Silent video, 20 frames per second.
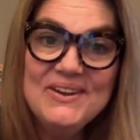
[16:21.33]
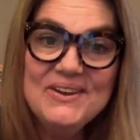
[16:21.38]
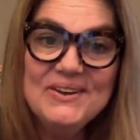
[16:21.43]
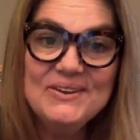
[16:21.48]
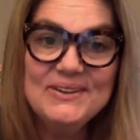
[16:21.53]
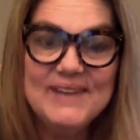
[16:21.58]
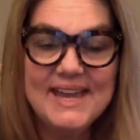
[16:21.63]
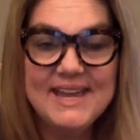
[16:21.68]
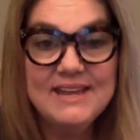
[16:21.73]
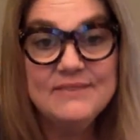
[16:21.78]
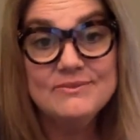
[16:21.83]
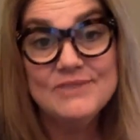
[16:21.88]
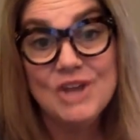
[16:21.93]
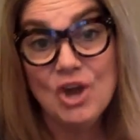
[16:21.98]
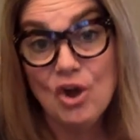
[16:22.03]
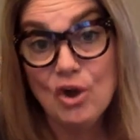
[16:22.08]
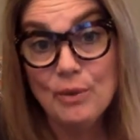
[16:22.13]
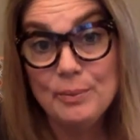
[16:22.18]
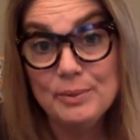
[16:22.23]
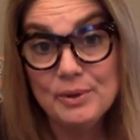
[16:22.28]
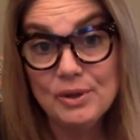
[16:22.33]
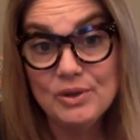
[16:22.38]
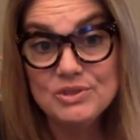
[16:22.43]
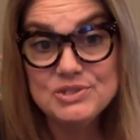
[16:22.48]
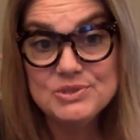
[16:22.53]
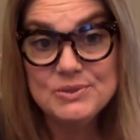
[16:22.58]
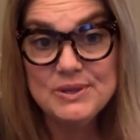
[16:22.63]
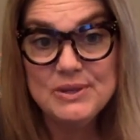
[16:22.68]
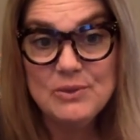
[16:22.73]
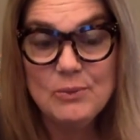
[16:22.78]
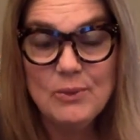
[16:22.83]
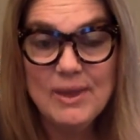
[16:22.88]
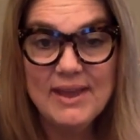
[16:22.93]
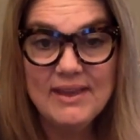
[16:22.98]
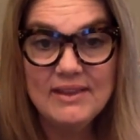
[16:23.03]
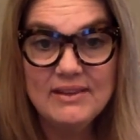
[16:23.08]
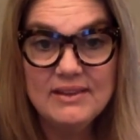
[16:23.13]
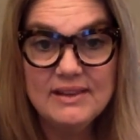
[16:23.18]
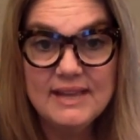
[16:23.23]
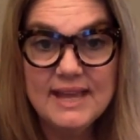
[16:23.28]
Okay, hope you're all doing
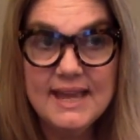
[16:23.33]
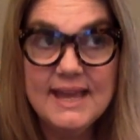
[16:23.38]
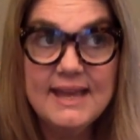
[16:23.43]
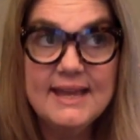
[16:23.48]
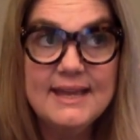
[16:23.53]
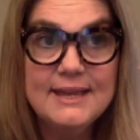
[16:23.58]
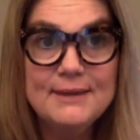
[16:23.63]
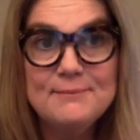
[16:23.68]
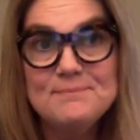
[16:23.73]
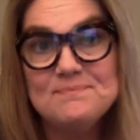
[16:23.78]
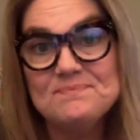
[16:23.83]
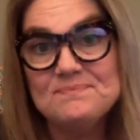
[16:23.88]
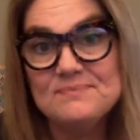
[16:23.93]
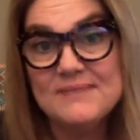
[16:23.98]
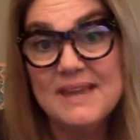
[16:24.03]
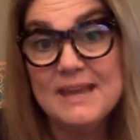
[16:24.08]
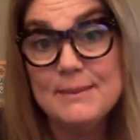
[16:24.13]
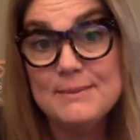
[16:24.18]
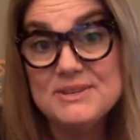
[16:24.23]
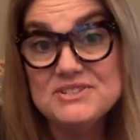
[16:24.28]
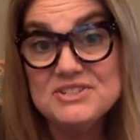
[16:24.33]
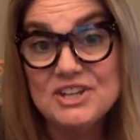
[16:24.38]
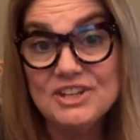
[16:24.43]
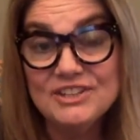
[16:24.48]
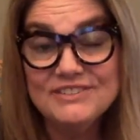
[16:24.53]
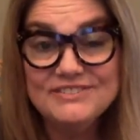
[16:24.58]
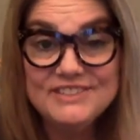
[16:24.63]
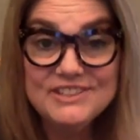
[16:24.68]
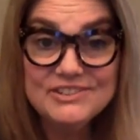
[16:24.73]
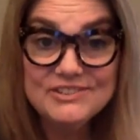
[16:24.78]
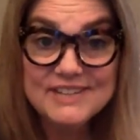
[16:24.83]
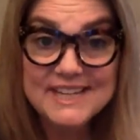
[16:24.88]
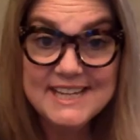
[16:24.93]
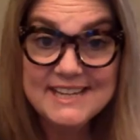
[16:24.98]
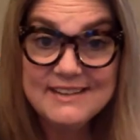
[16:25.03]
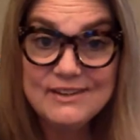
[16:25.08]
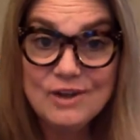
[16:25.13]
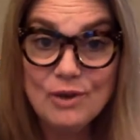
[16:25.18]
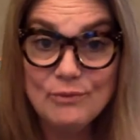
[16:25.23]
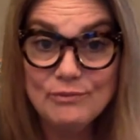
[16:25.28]
well. I miss all of you,
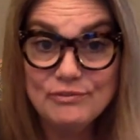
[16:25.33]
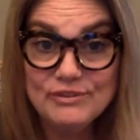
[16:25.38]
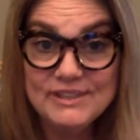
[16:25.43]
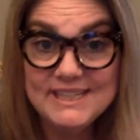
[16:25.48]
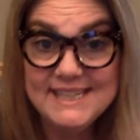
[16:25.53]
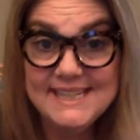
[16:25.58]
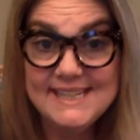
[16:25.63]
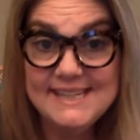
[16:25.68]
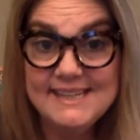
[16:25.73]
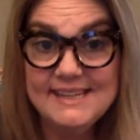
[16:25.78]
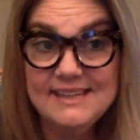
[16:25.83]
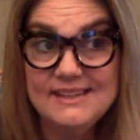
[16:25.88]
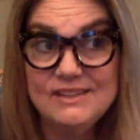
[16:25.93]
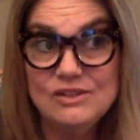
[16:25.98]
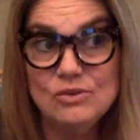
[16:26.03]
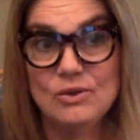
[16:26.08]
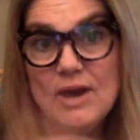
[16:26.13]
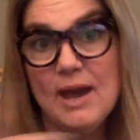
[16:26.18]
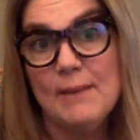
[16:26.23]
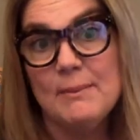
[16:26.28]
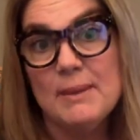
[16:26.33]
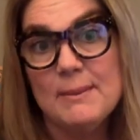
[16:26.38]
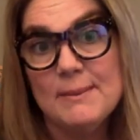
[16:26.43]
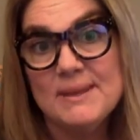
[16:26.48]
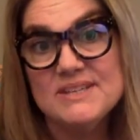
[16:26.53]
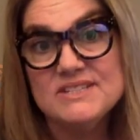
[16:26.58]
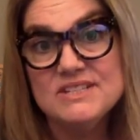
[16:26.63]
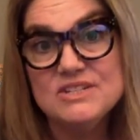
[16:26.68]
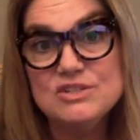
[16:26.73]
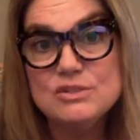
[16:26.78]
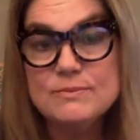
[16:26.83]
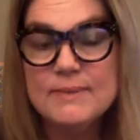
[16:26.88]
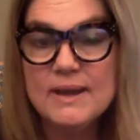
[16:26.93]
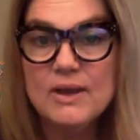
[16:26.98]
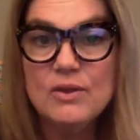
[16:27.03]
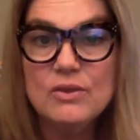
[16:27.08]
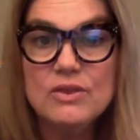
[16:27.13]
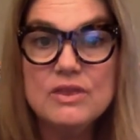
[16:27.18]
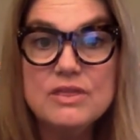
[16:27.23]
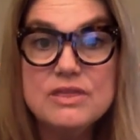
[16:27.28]
and hopefully you got my message
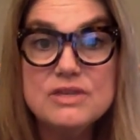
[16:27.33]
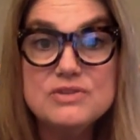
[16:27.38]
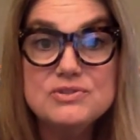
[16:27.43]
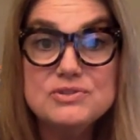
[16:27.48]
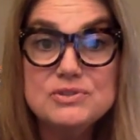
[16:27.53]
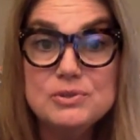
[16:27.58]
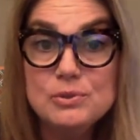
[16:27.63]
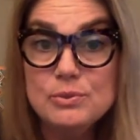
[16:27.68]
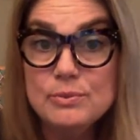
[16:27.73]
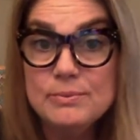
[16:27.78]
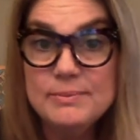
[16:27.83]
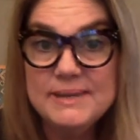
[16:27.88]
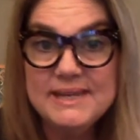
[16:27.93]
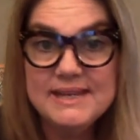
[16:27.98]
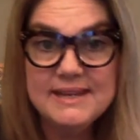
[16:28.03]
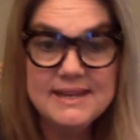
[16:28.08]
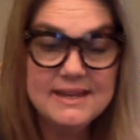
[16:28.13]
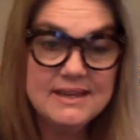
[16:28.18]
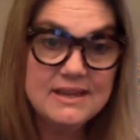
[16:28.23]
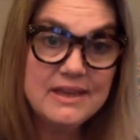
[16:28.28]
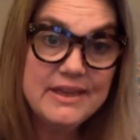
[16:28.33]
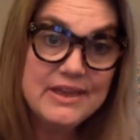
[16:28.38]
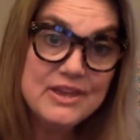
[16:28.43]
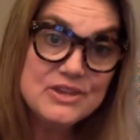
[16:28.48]
about the Zoom meeting.